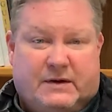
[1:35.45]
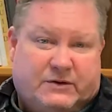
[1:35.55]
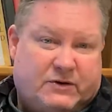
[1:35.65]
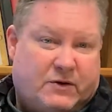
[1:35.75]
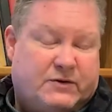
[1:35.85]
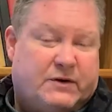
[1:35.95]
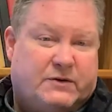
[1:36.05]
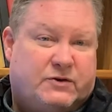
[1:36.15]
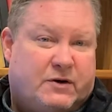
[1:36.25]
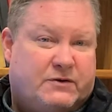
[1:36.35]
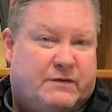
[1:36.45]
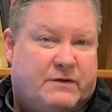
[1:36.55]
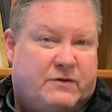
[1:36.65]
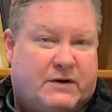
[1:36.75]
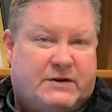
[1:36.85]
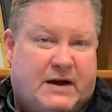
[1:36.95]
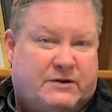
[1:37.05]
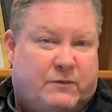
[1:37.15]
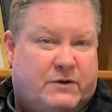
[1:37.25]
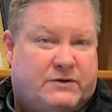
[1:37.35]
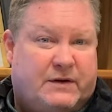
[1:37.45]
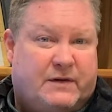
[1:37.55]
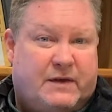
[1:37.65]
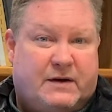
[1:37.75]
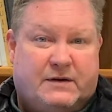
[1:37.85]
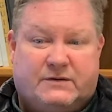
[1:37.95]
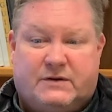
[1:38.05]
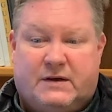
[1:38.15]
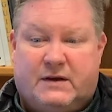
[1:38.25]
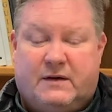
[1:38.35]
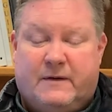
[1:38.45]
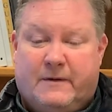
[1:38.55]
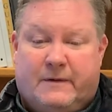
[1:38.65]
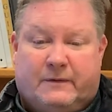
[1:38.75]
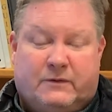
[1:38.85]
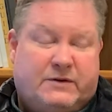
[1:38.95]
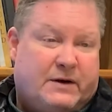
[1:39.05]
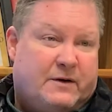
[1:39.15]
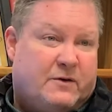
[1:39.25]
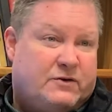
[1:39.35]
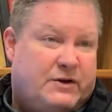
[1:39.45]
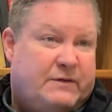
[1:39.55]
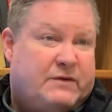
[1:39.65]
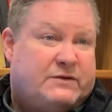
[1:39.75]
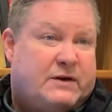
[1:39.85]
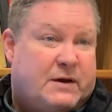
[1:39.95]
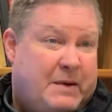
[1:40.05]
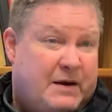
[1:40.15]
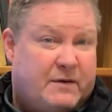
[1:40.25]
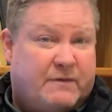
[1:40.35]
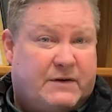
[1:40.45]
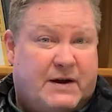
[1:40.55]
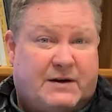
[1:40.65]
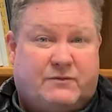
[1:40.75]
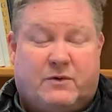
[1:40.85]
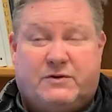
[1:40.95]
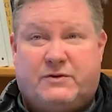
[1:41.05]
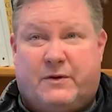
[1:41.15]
sergeant in charge of the drug task force, and then as the lieutenant or chief as the commander of the task force.